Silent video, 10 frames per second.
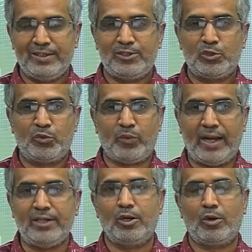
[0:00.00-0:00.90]
need to
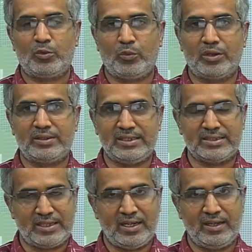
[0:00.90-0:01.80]
find out what
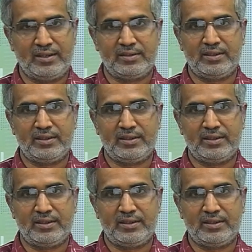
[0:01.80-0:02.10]
these are